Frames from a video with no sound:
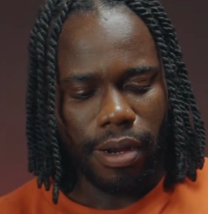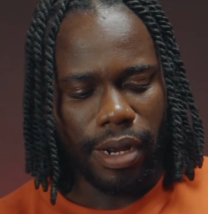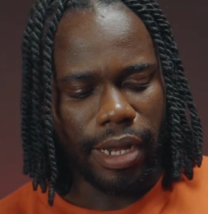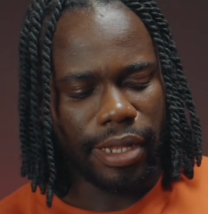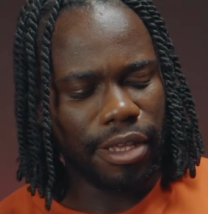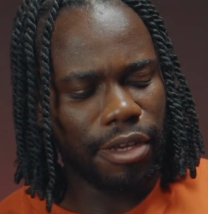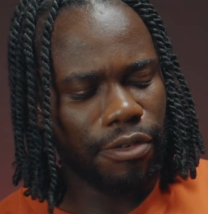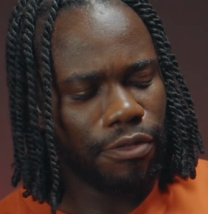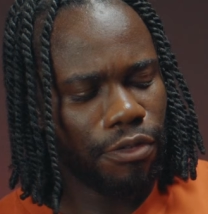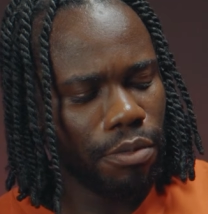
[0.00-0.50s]
I
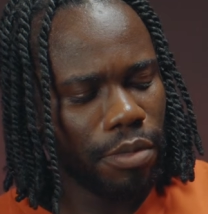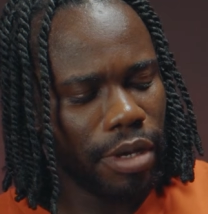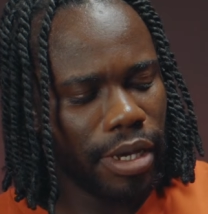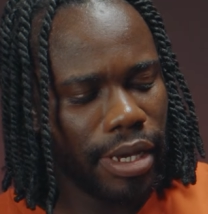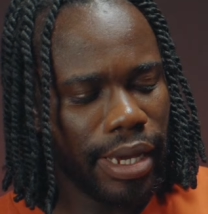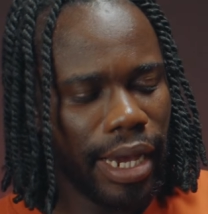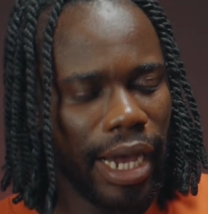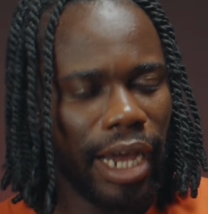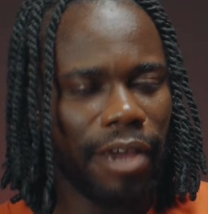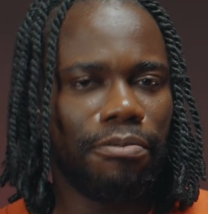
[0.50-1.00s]
think for
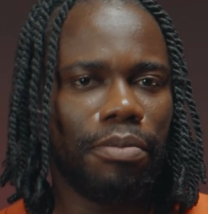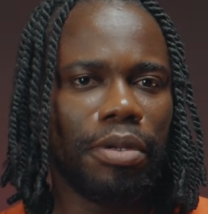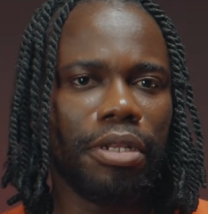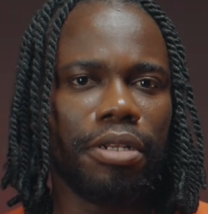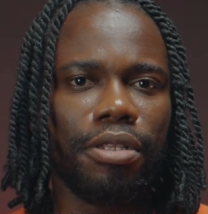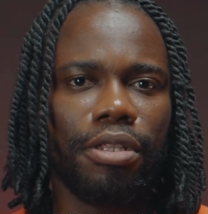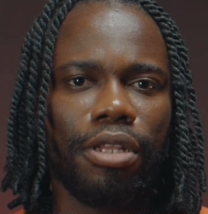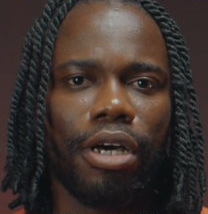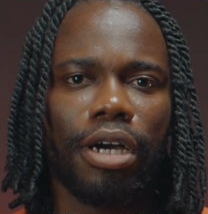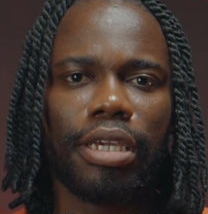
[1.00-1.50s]
me, I've
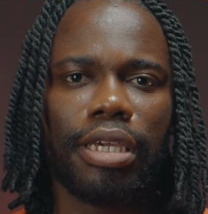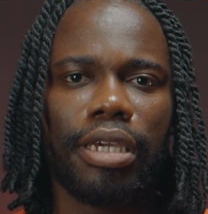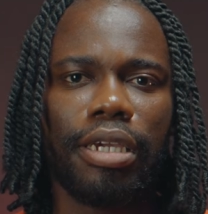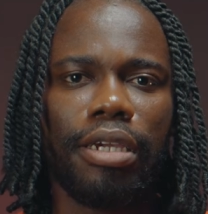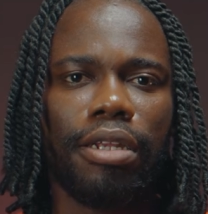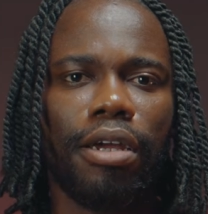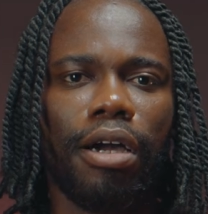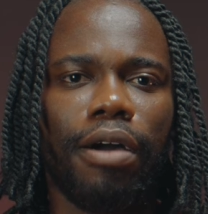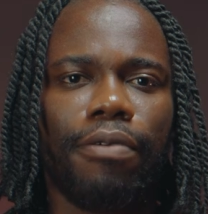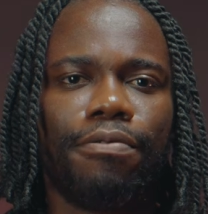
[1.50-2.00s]
been lucky
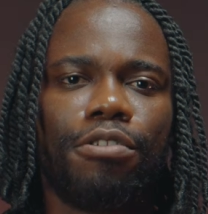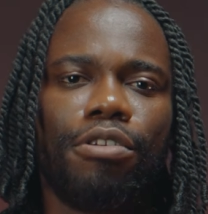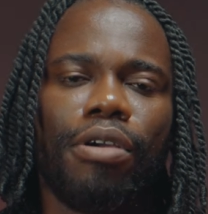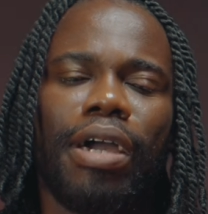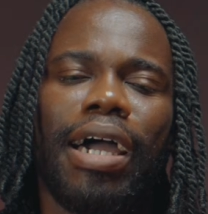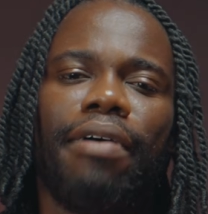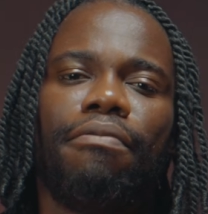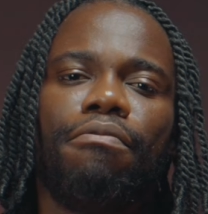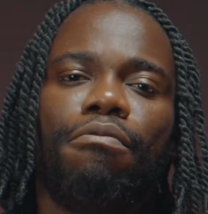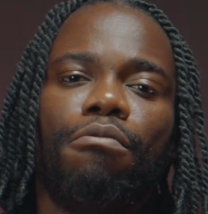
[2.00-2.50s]
enough to
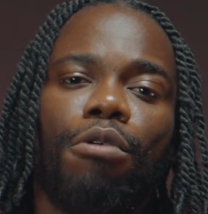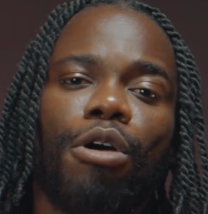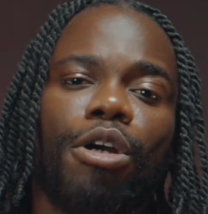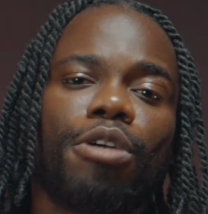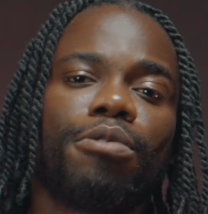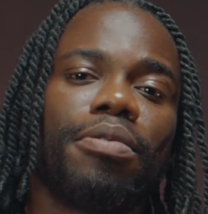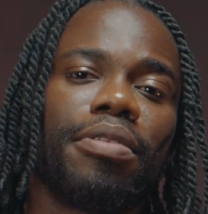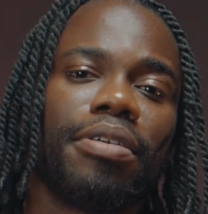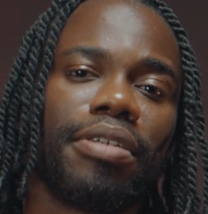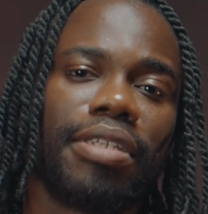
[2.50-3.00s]
have
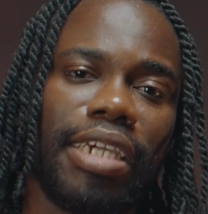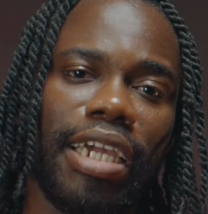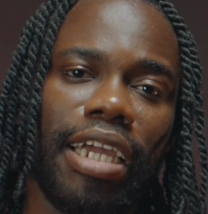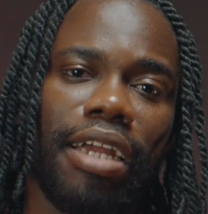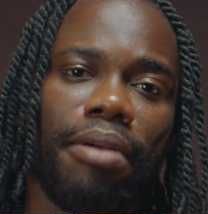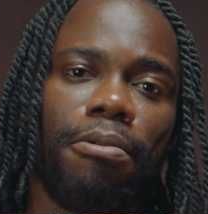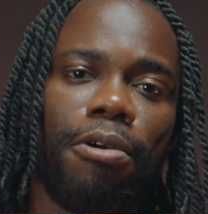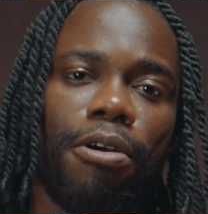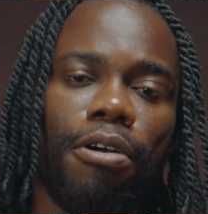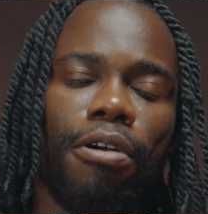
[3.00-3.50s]
worked with this
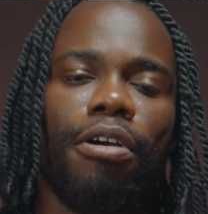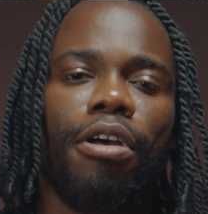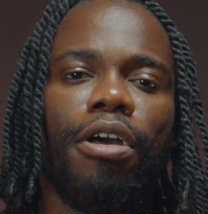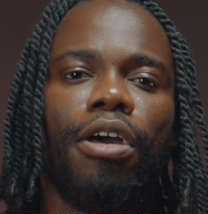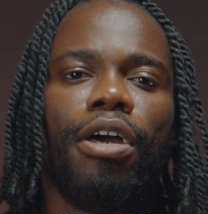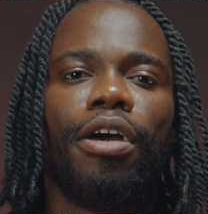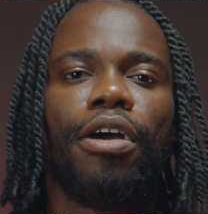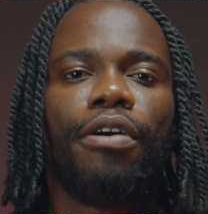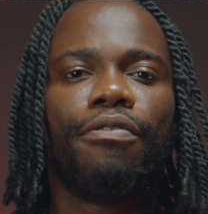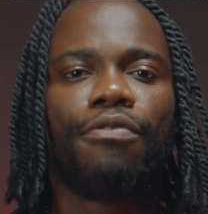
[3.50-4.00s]
camera
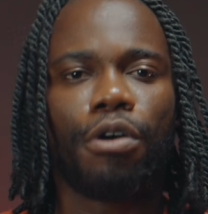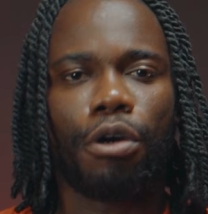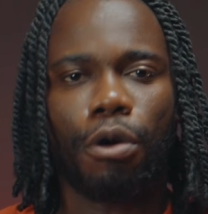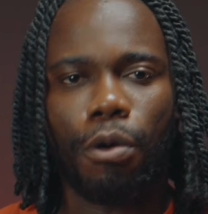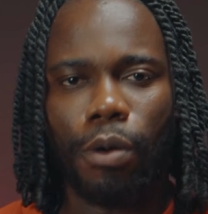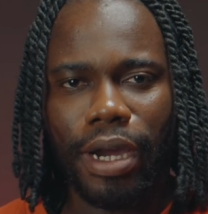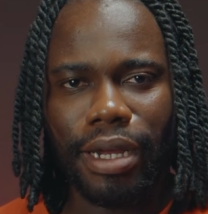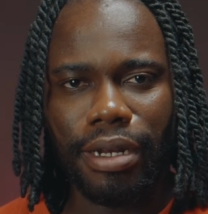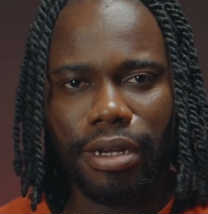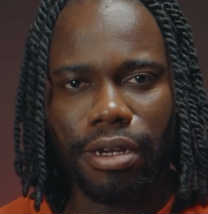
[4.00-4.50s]
for
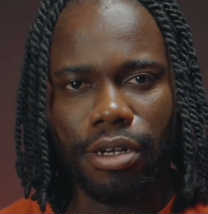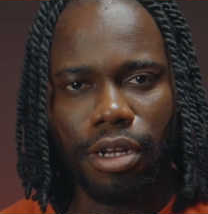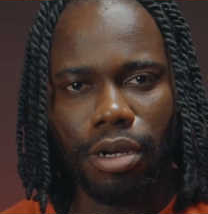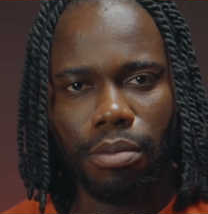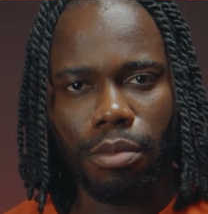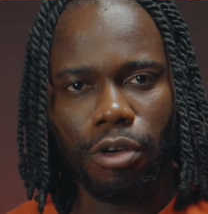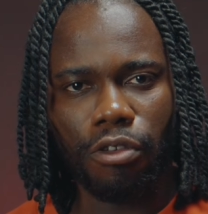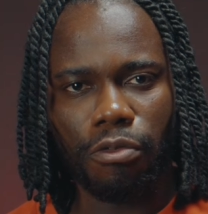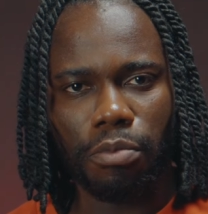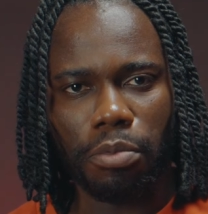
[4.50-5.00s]
quite a
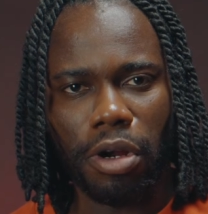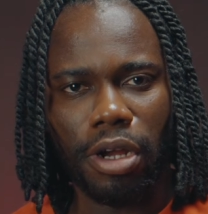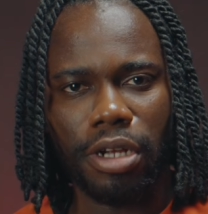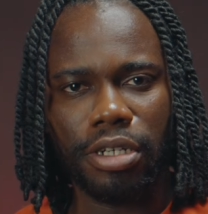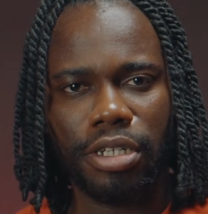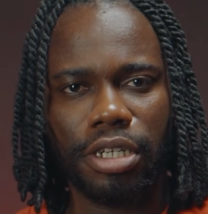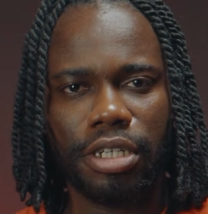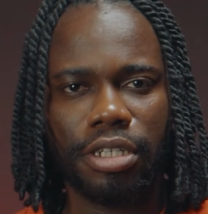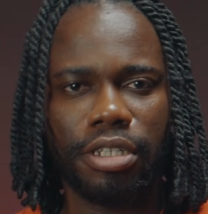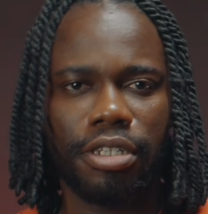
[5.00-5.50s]
number of
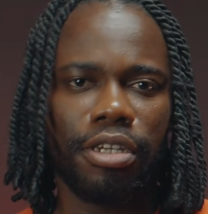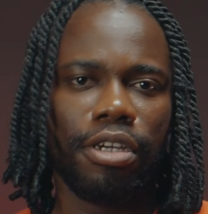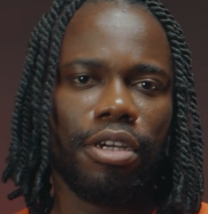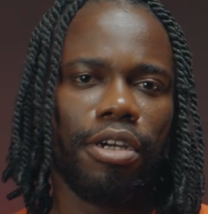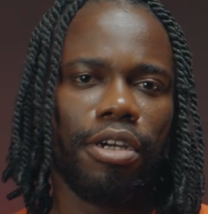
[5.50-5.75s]
projects,